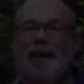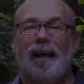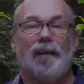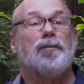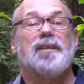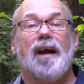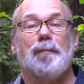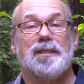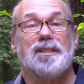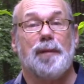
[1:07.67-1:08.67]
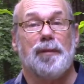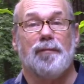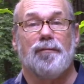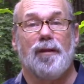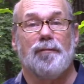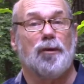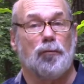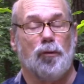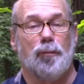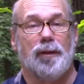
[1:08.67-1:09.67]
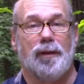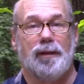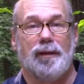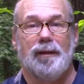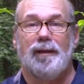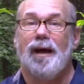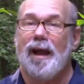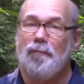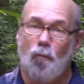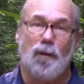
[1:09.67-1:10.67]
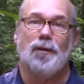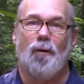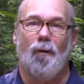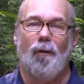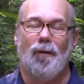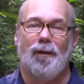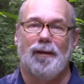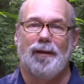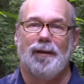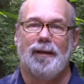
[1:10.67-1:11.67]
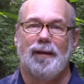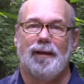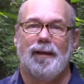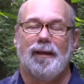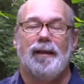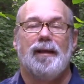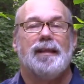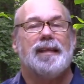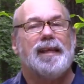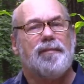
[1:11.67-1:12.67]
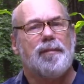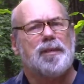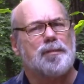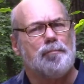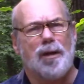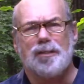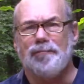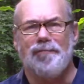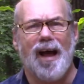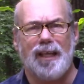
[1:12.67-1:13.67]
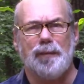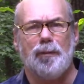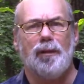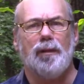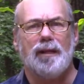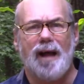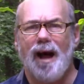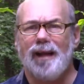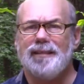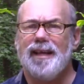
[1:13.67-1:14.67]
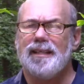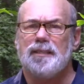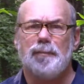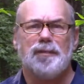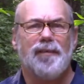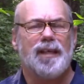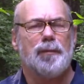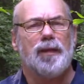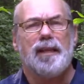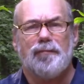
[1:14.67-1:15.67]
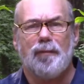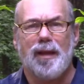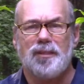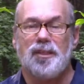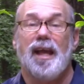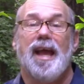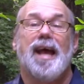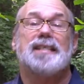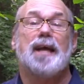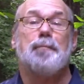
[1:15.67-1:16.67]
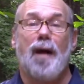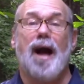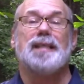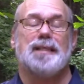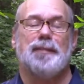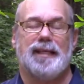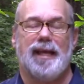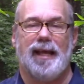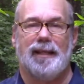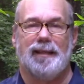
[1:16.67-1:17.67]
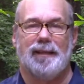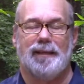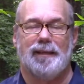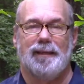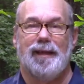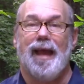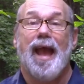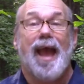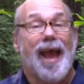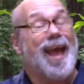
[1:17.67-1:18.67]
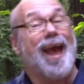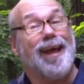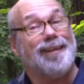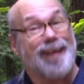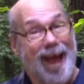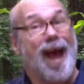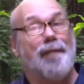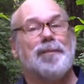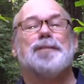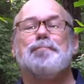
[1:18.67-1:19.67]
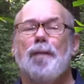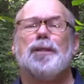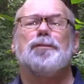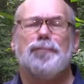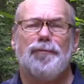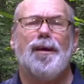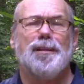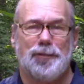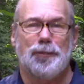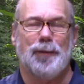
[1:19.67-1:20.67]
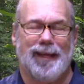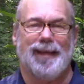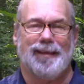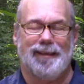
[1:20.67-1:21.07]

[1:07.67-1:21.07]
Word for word: Every time I step in front of a group, I have one goal to give them as much valuable content, as much valuable information as I possibly can, and to have as much fun doing it.